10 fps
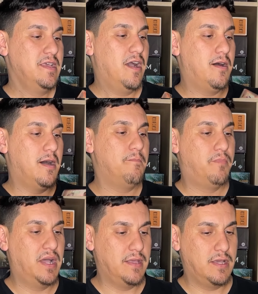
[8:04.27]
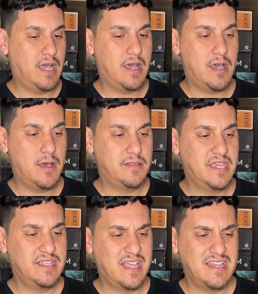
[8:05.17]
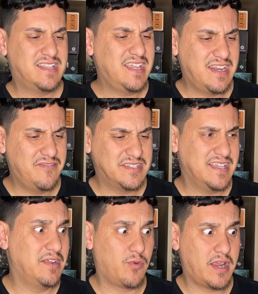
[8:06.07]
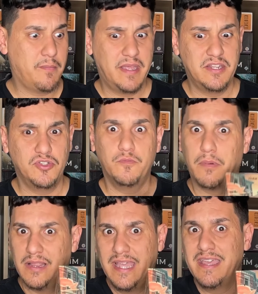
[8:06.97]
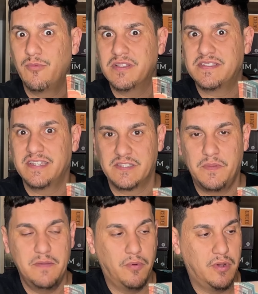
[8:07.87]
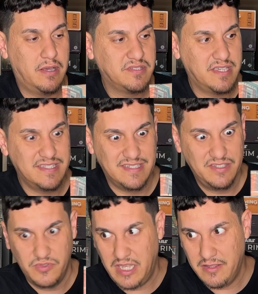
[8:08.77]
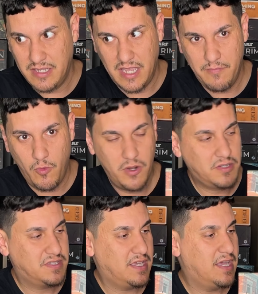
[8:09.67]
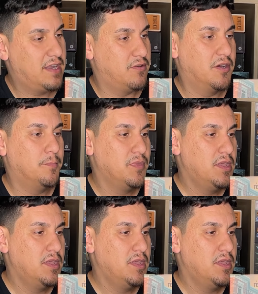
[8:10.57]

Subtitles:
But I think it even said it recommended you play it with 6 people, and I was like, is this how the game works? I don't know.